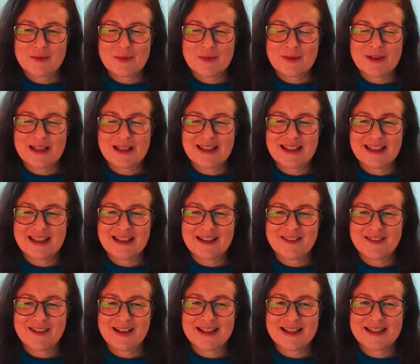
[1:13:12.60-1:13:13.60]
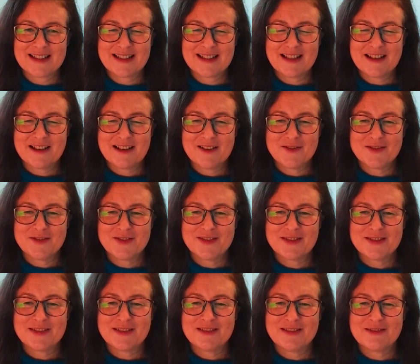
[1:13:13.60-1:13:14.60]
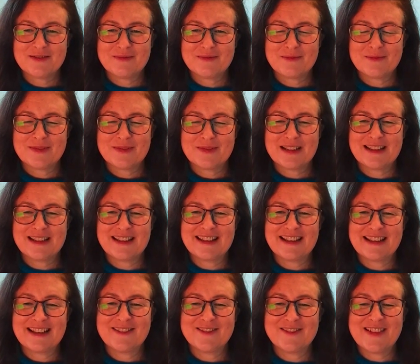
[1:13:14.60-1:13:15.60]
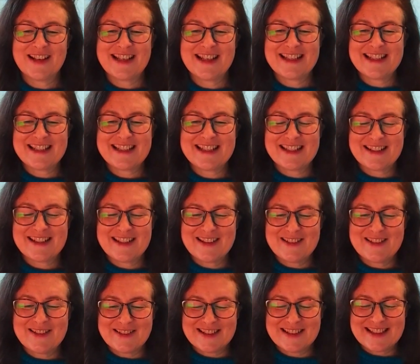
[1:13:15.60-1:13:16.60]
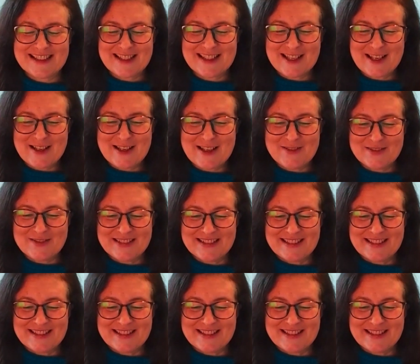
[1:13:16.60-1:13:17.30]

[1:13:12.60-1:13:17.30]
Breathing in grace and love. Breathing out all energies that no longer serve.